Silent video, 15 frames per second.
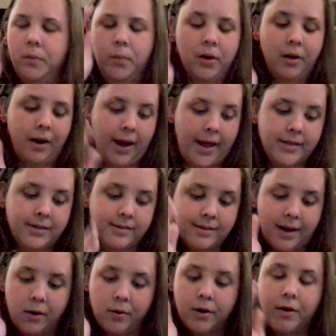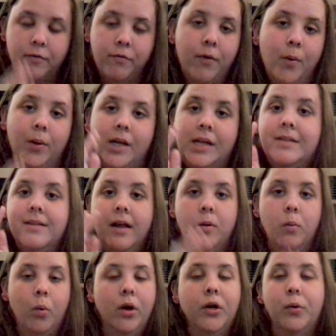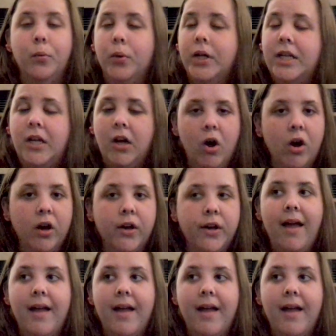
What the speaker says: to put our heads down and focus and work really hard.